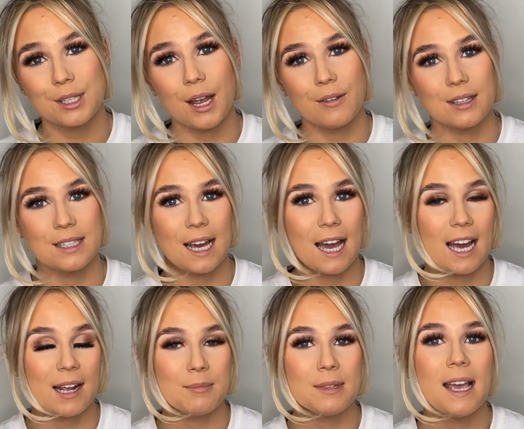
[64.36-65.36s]
over the
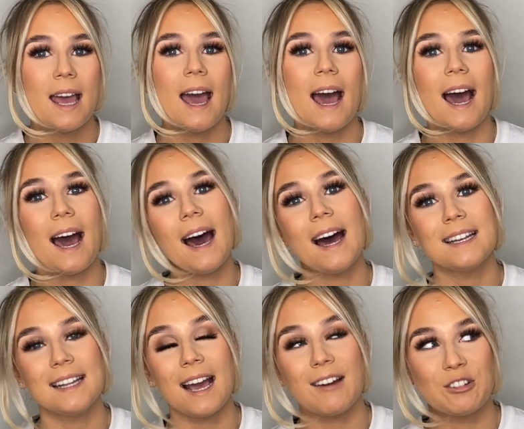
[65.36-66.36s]
time and
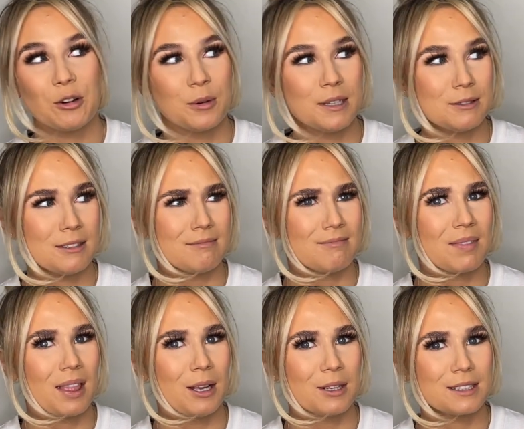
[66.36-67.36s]
they haven't always
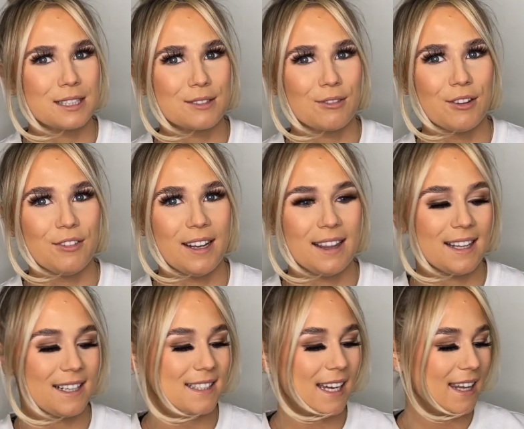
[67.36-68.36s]
looked as fluffy and
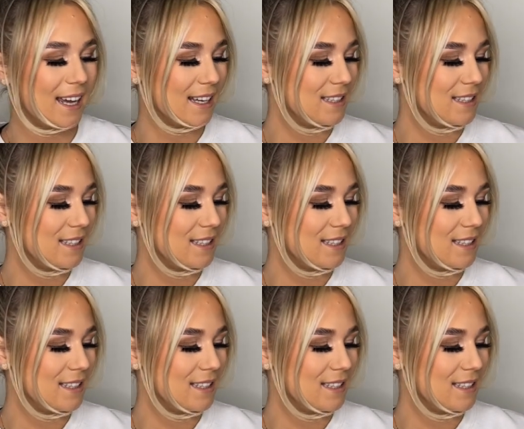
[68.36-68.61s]
things like that.